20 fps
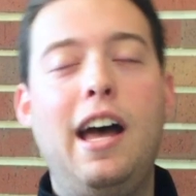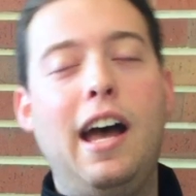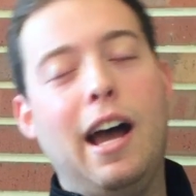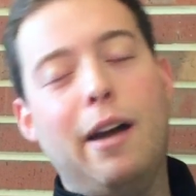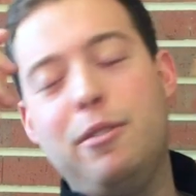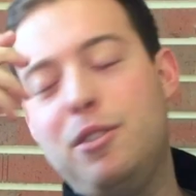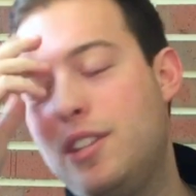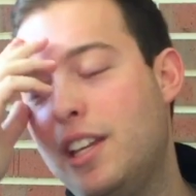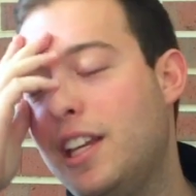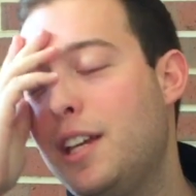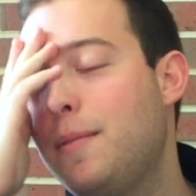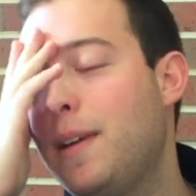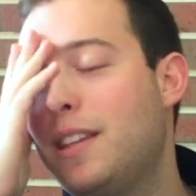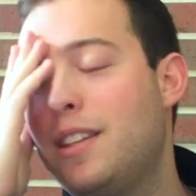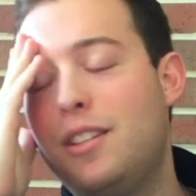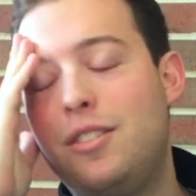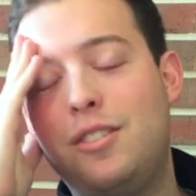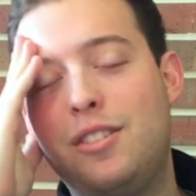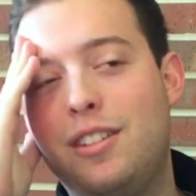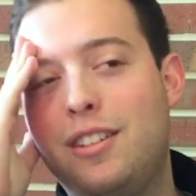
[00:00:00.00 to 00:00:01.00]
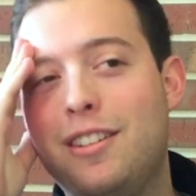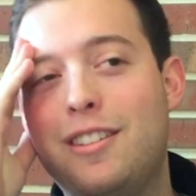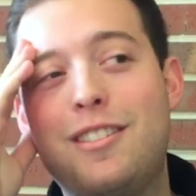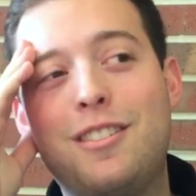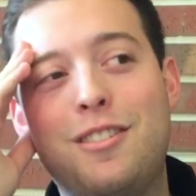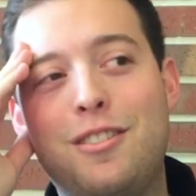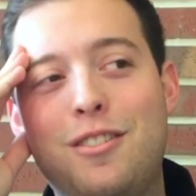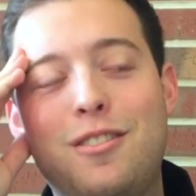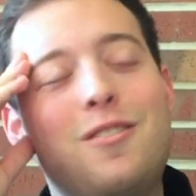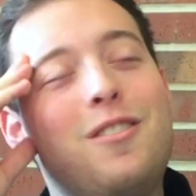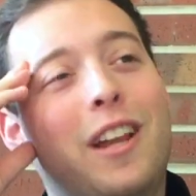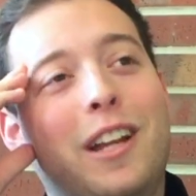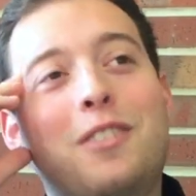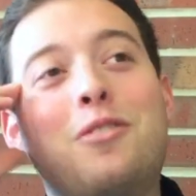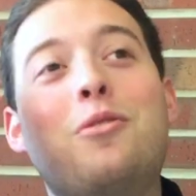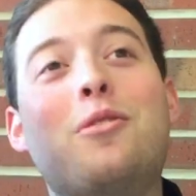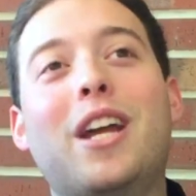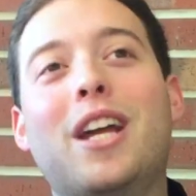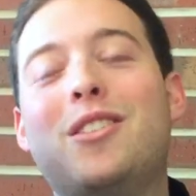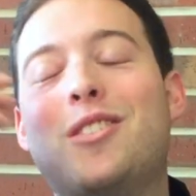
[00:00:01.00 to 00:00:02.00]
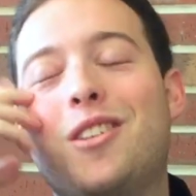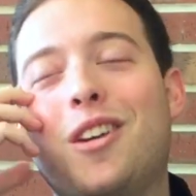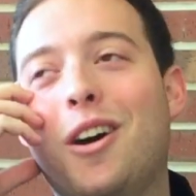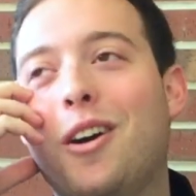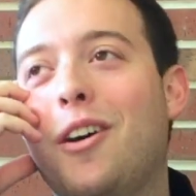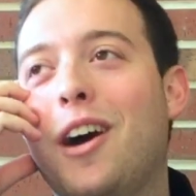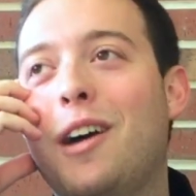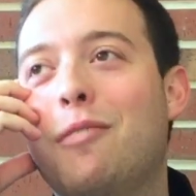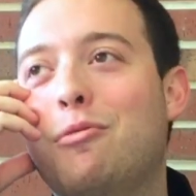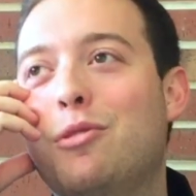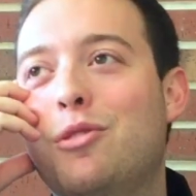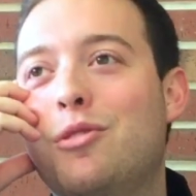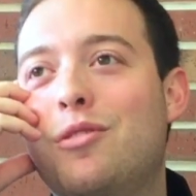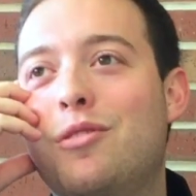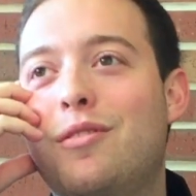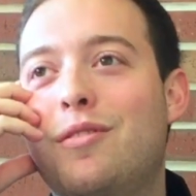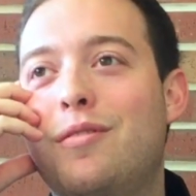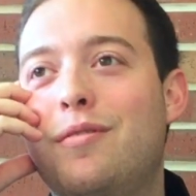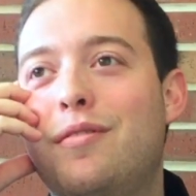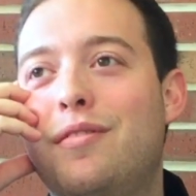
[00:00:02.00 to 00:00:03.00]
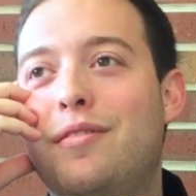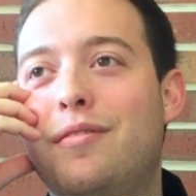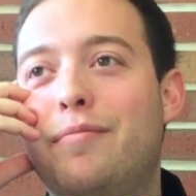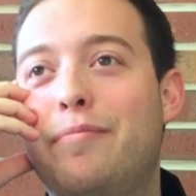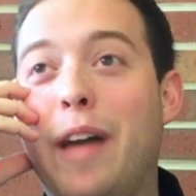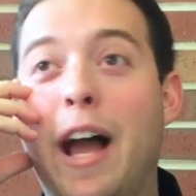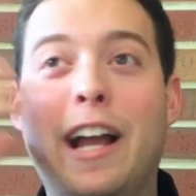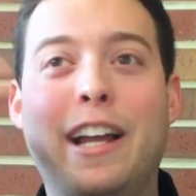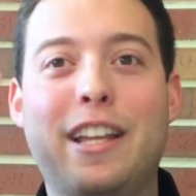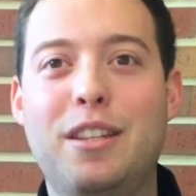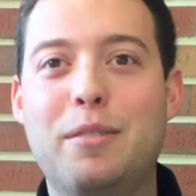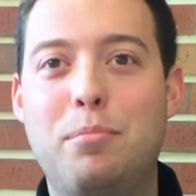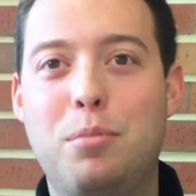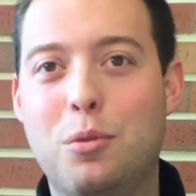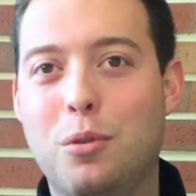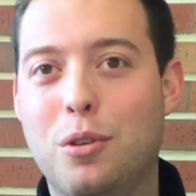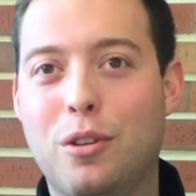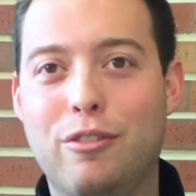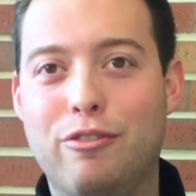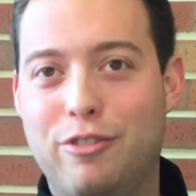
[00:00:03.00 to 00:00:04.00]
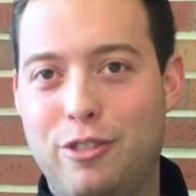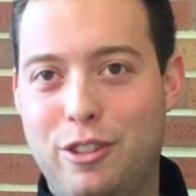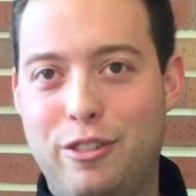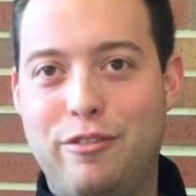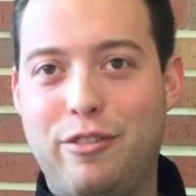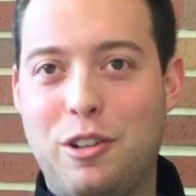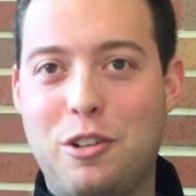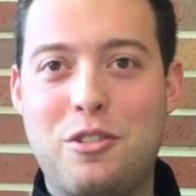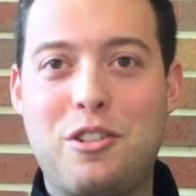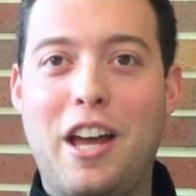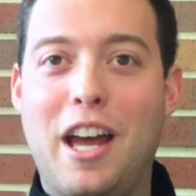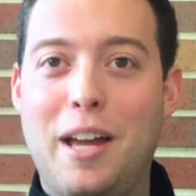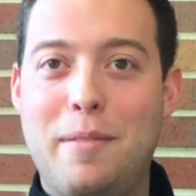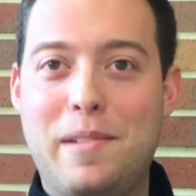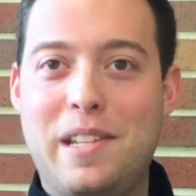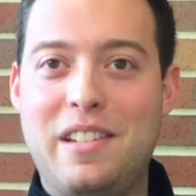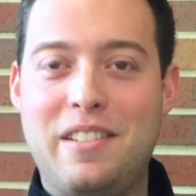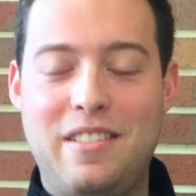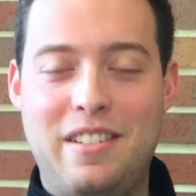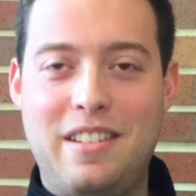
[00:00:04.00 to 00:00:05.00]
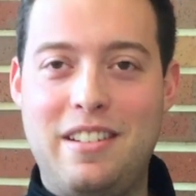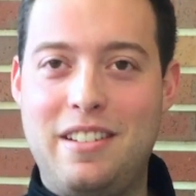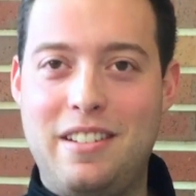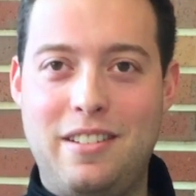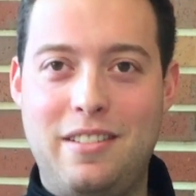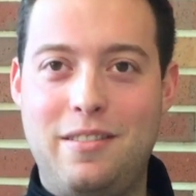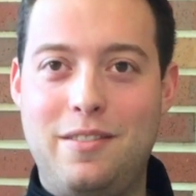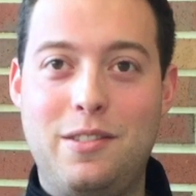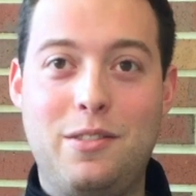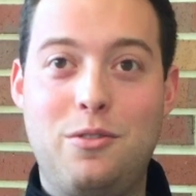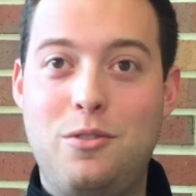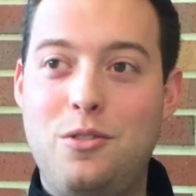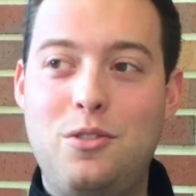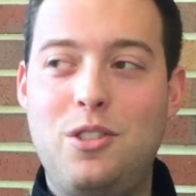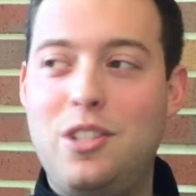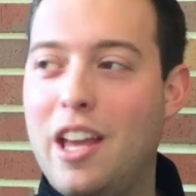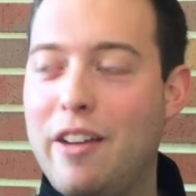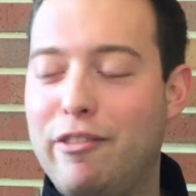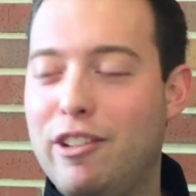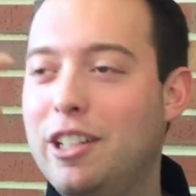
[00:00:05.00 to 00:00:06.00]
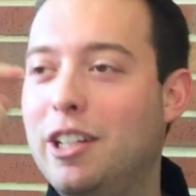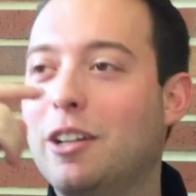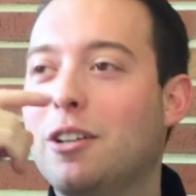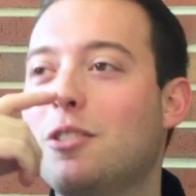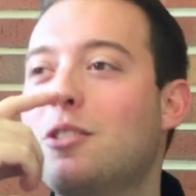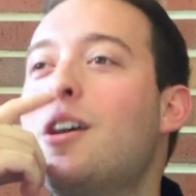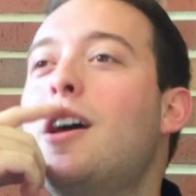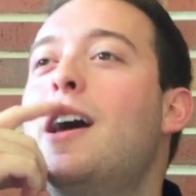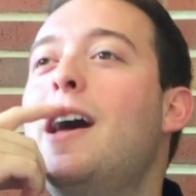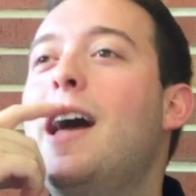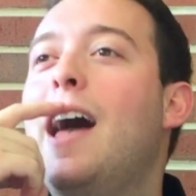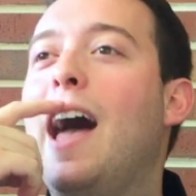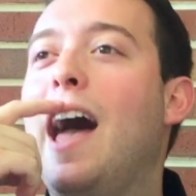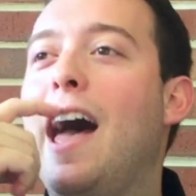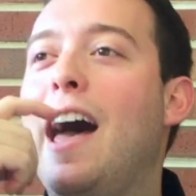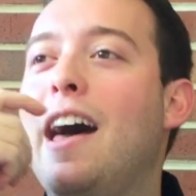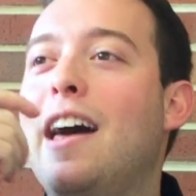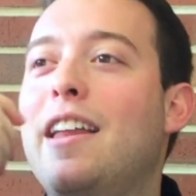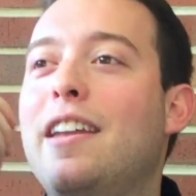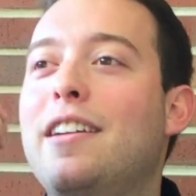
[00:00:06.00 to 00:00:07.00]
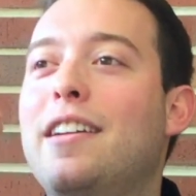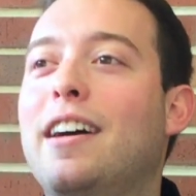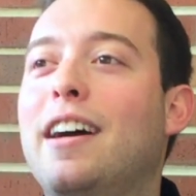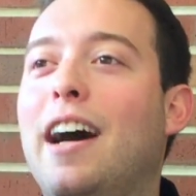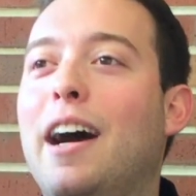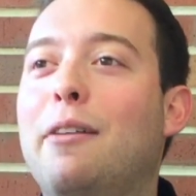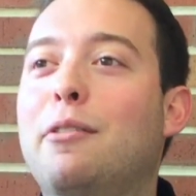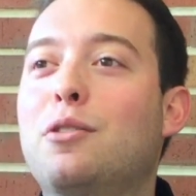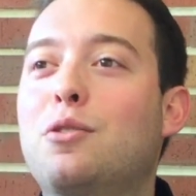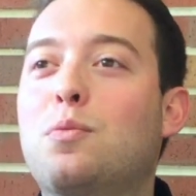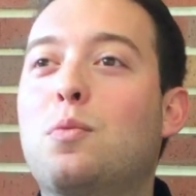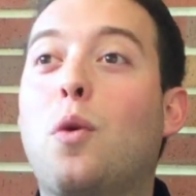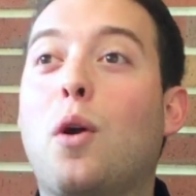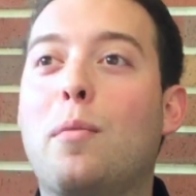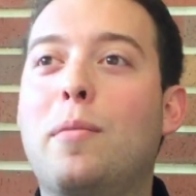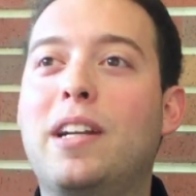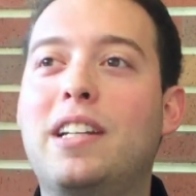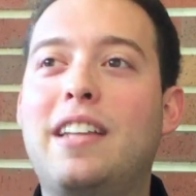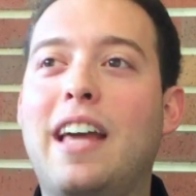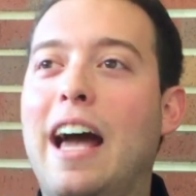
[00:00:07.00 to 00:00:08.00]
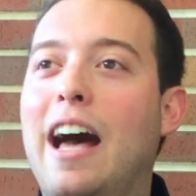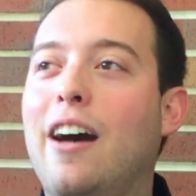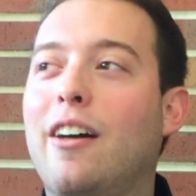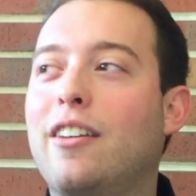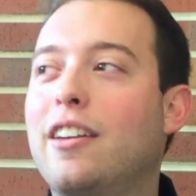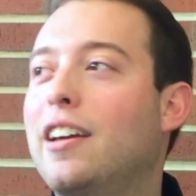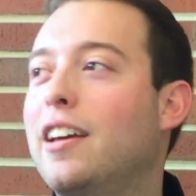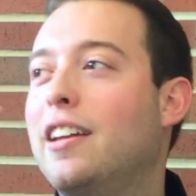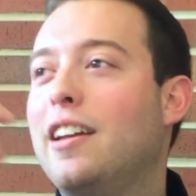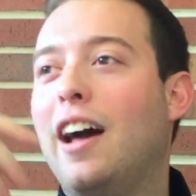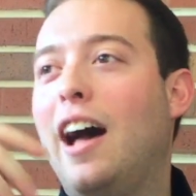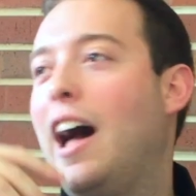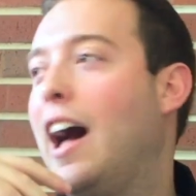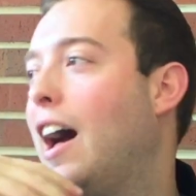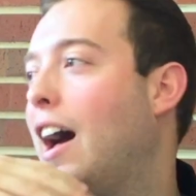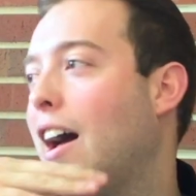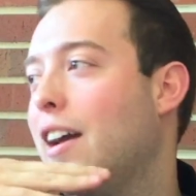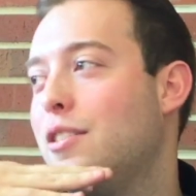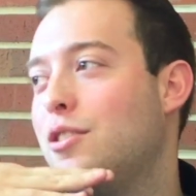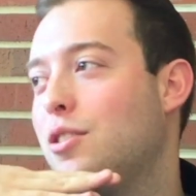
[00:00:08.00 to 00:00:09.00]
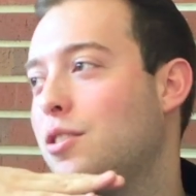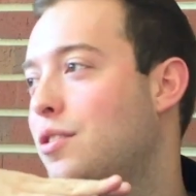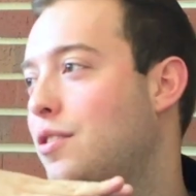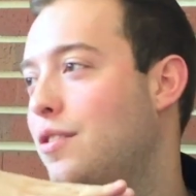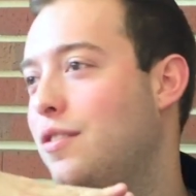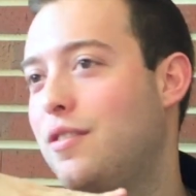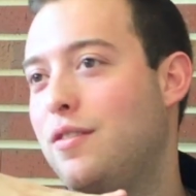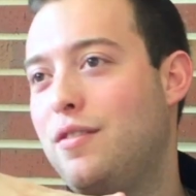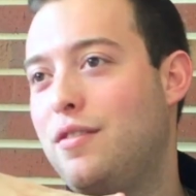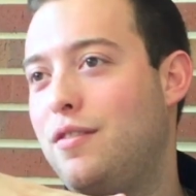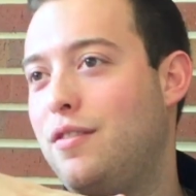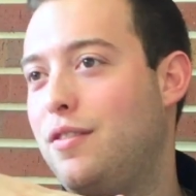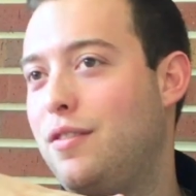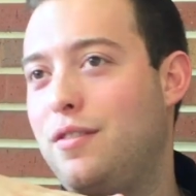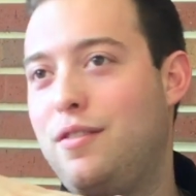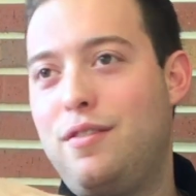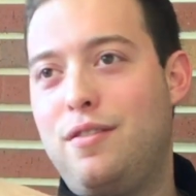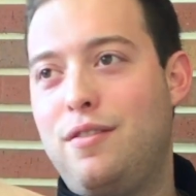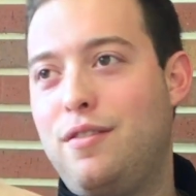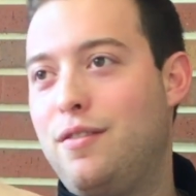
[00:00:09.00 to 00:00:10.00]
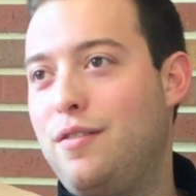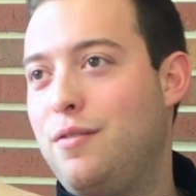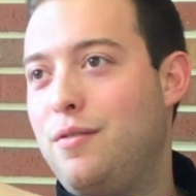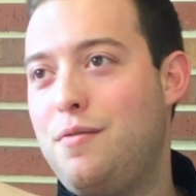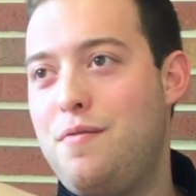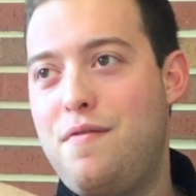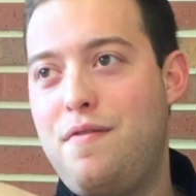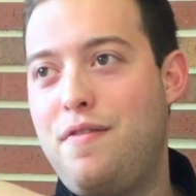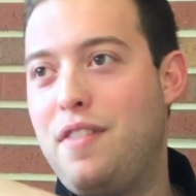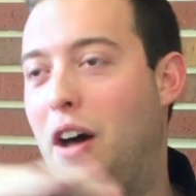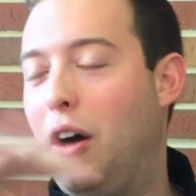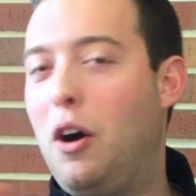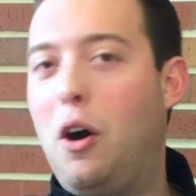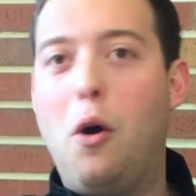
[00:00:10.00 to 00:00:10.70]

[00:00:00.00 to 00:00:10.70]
I was thinking about this like 2 days ago. I was back in the pool for the first time in 7 years, and I was warming down, and I just felt